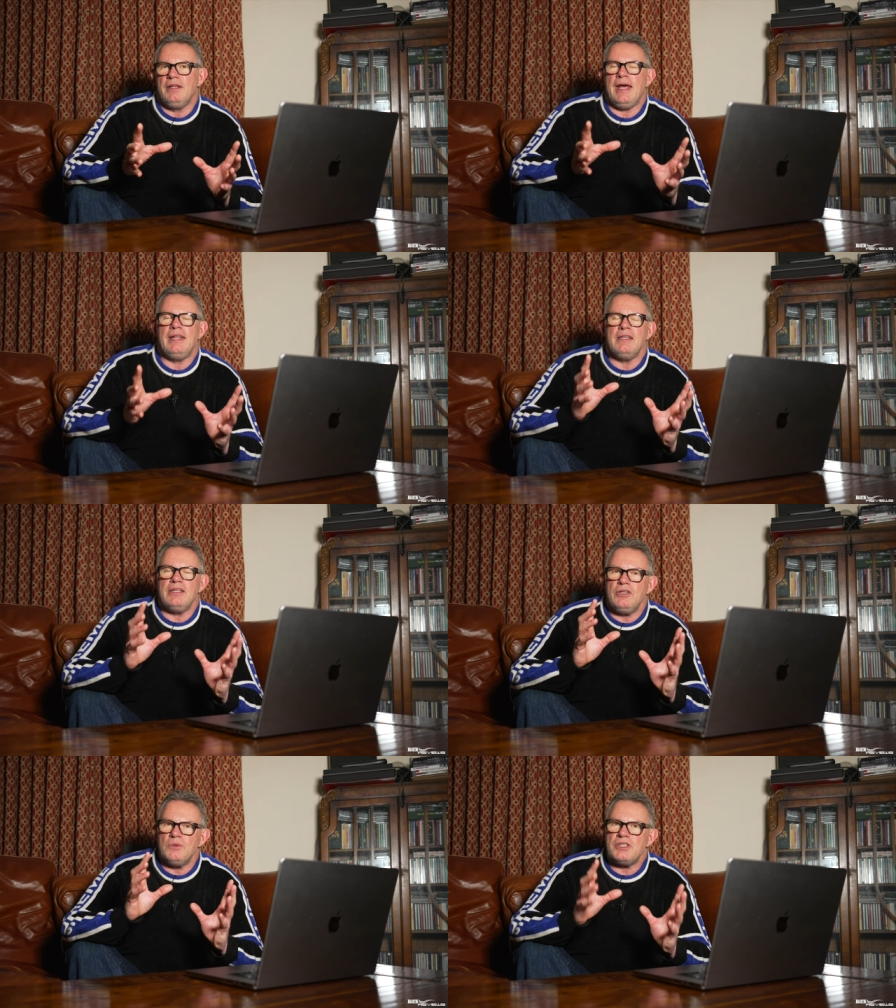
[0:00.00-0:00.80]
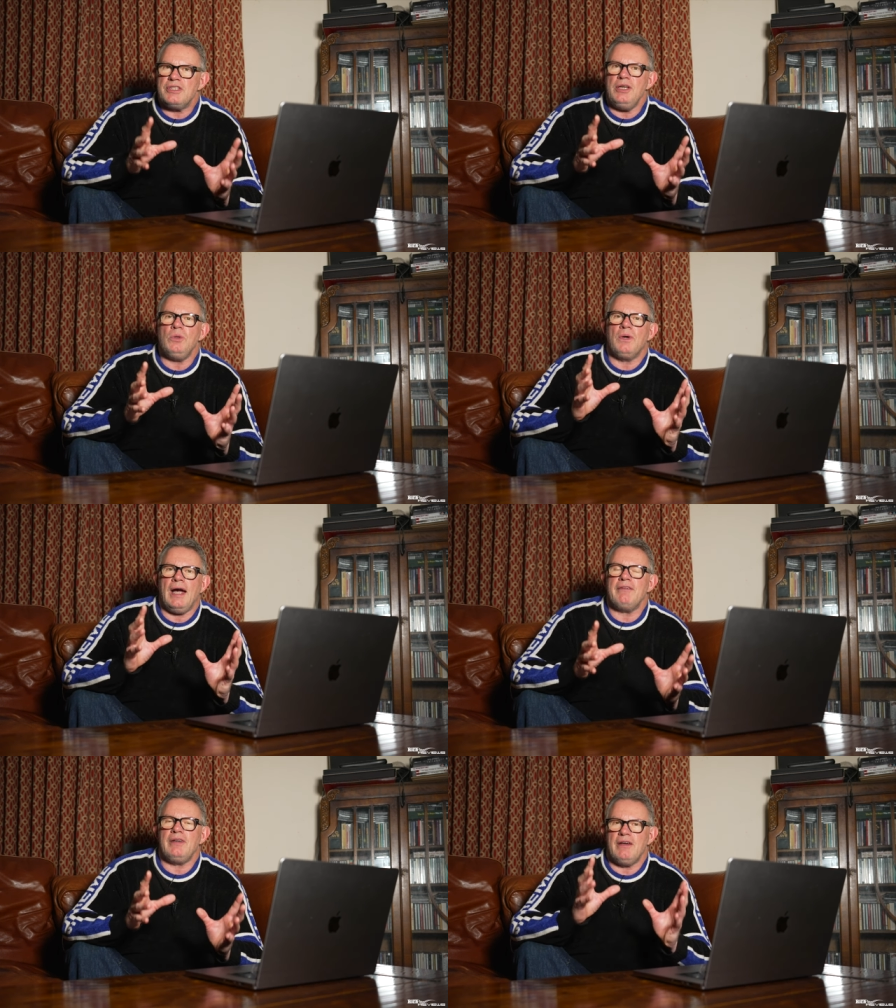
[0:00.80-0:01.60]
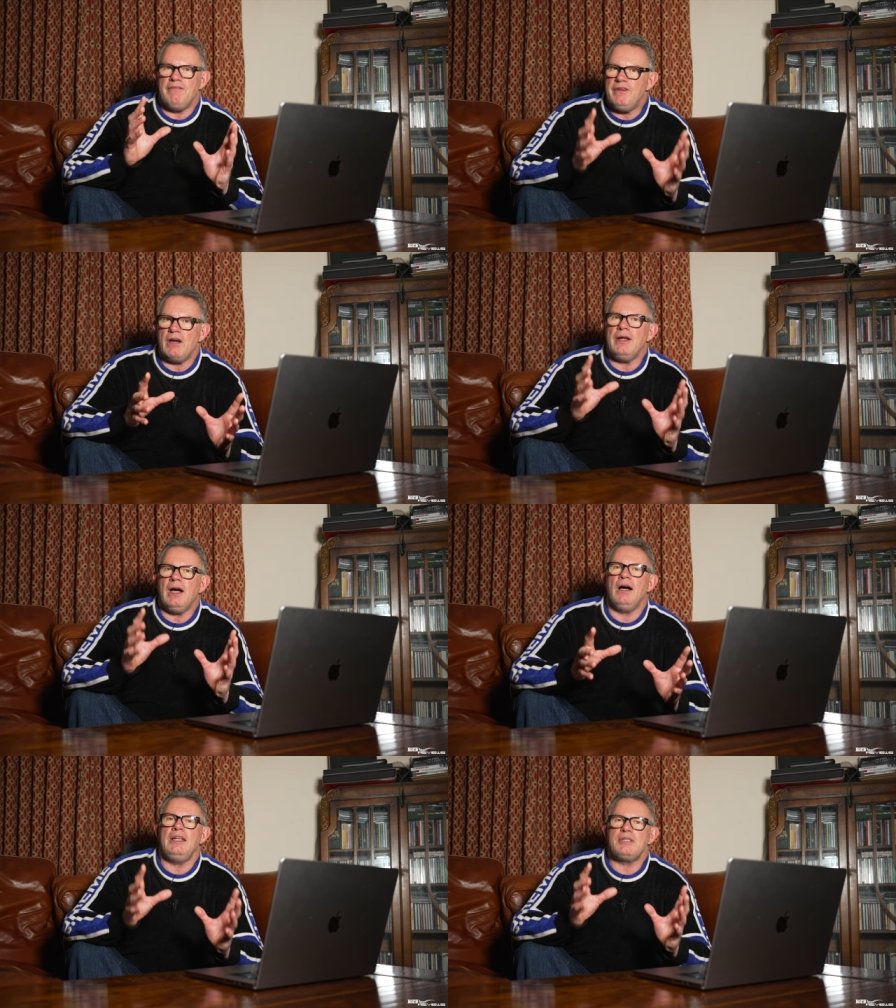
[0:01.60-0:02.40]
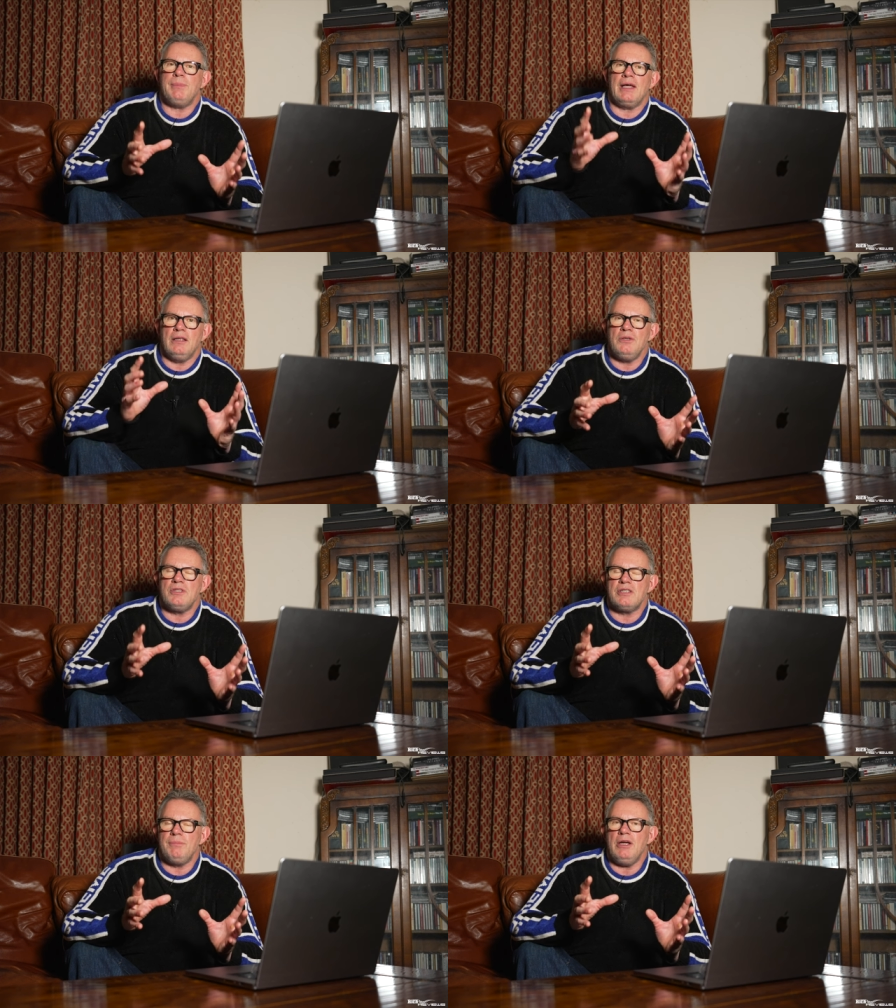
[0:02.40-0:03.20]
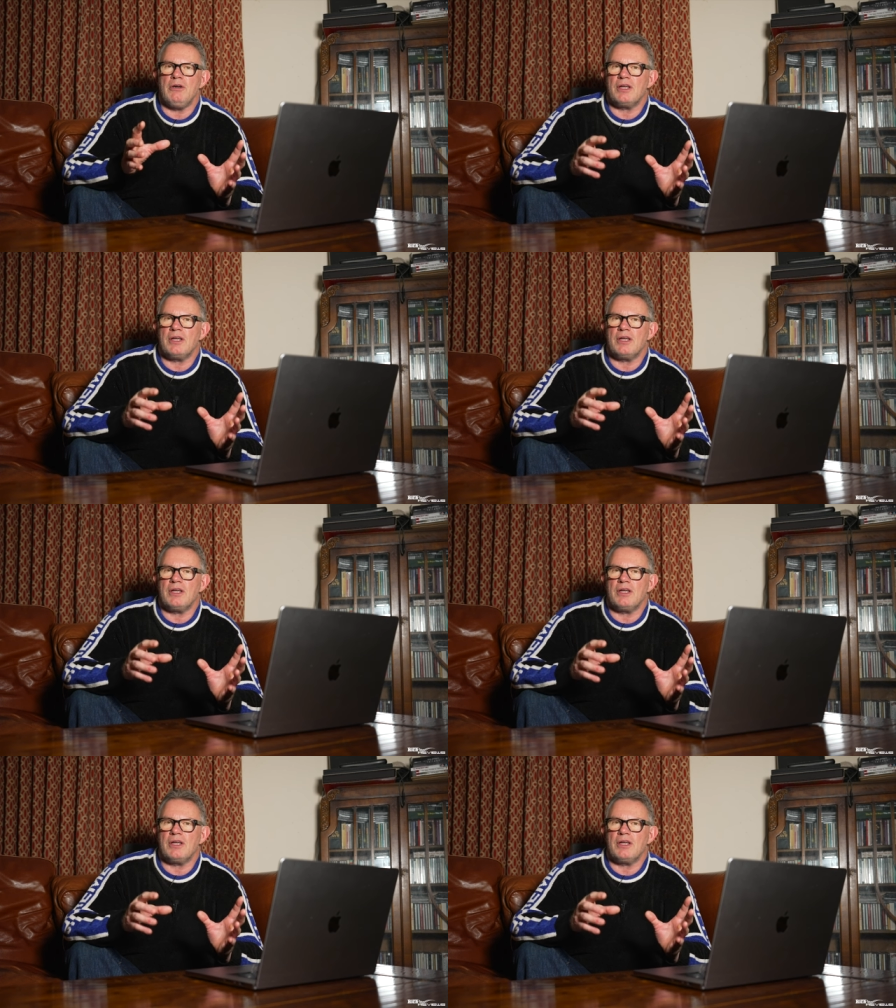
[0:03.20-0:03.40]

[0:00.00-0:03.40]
then you're still having a very highly spec Lotus Emira